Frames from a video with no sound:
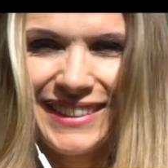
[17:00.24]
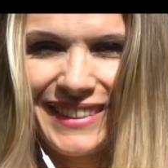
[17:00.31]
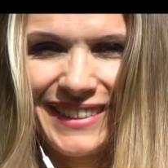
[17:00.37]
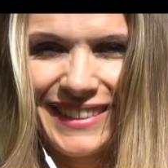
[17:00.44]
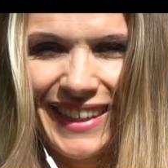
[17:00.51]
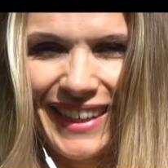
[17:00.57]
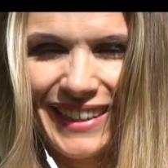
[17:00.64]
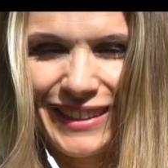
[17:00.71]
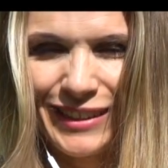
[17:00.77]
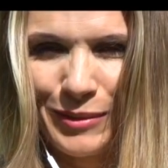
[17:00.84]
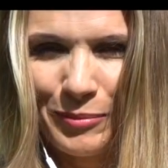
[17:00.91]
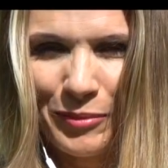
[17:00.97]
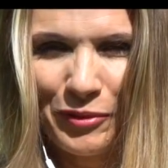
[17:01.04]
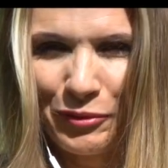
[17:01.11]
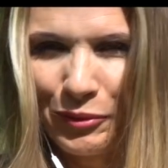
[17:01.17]
Sign
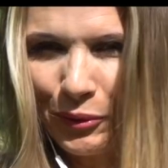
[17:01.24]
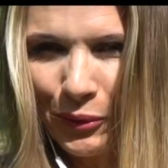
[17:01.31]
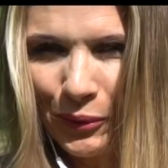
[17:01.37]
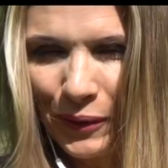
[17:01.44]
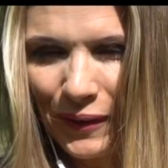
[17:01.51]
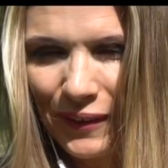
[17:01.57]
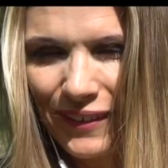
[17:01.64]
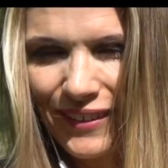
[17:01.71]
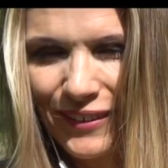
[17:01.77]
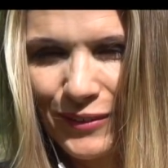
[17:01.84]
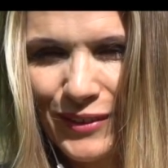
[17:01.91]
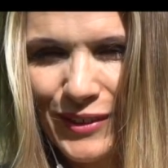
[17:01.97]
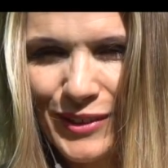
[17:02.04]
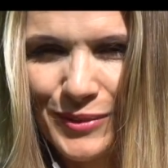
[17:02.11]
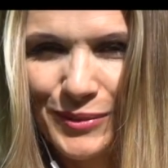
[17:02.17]
number 4
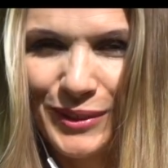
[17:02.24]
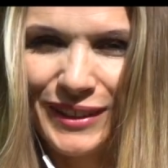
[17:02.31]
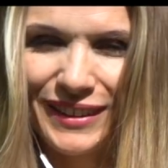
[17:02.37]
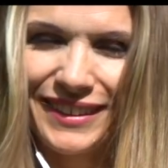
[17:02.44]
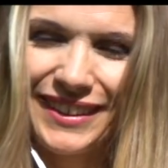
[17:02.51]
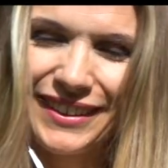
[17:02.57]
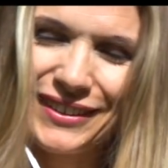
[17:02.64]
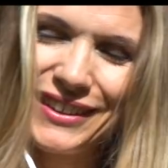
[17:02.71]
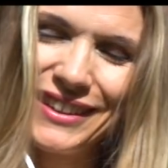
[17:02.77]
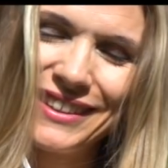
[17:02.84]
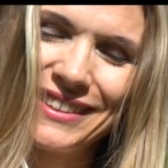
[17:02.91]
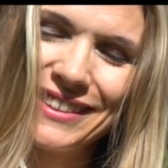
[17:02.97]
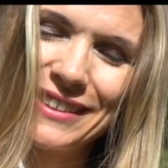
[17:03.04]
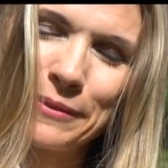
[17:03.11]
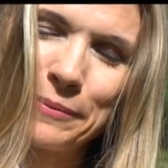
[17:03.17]
of this week,
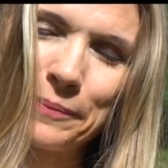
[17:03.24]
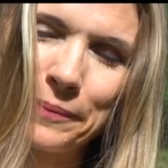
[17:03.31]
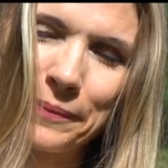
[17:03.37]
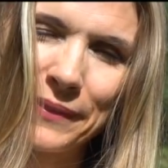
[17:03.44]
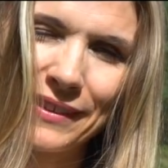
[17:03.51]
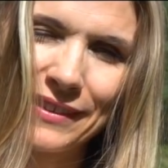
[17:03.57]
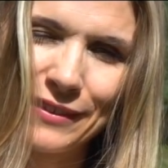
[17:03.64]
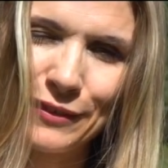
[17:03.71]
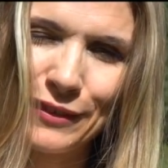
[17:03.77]
Aries, is